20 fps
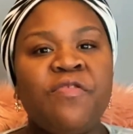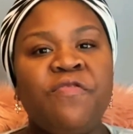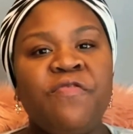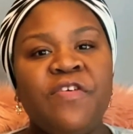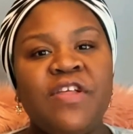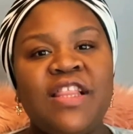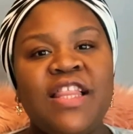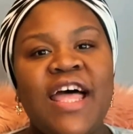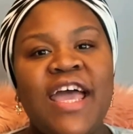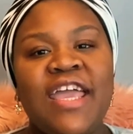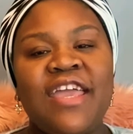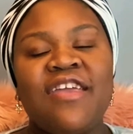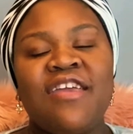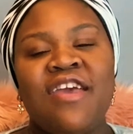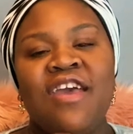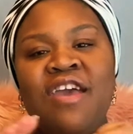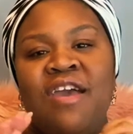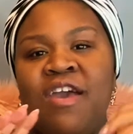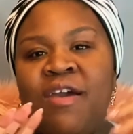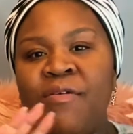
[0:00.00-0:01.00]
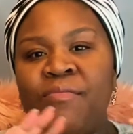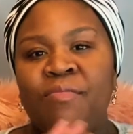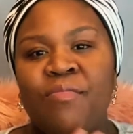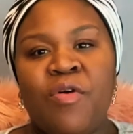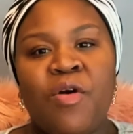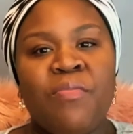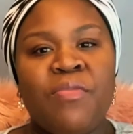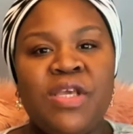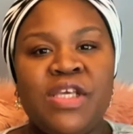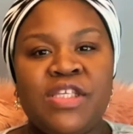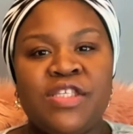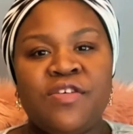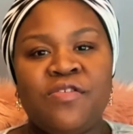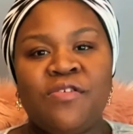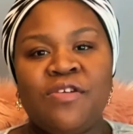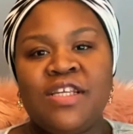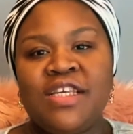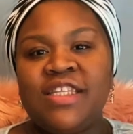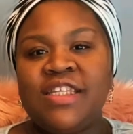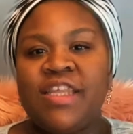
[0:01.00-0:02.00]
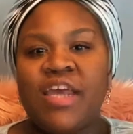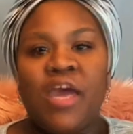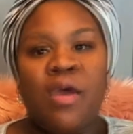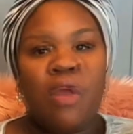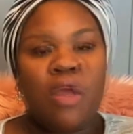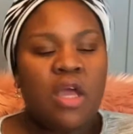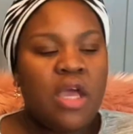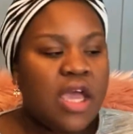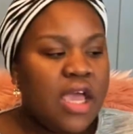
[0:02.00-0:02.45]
feel like mommy is holding them.